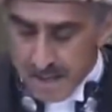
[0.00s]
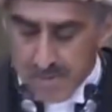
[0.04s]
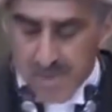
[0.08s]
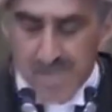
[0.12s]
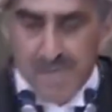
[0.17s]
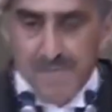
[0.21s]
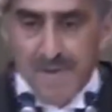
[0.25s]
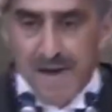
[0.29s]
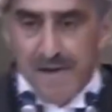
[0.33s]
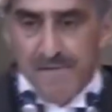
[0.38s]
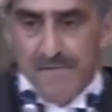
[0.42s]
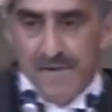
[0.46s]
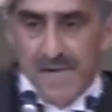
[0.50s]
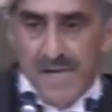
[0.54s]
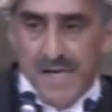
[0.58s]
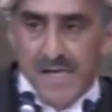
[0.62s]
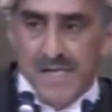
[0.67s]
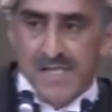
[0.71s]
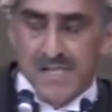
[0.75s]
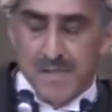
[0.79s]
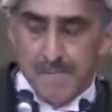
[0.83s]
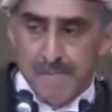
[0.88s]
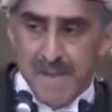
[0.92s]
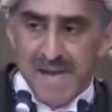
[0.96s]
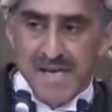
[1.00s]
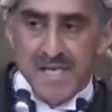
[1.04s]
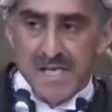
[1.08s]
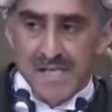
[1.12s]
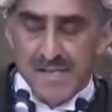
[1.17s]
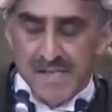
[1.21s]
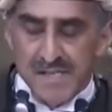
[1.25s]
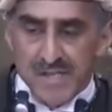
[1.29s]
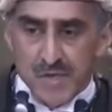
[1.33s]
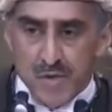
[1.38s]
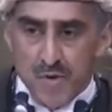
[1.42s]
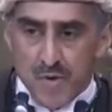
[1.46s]
respectfully submit
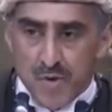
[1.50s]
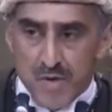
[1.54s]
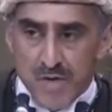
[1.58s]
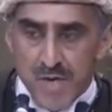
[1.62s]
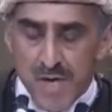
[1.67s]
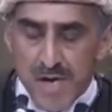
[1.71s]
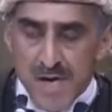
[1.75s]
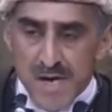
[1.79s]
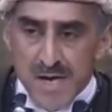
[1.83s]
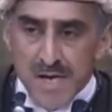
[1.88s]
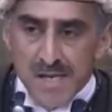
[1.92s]
to this court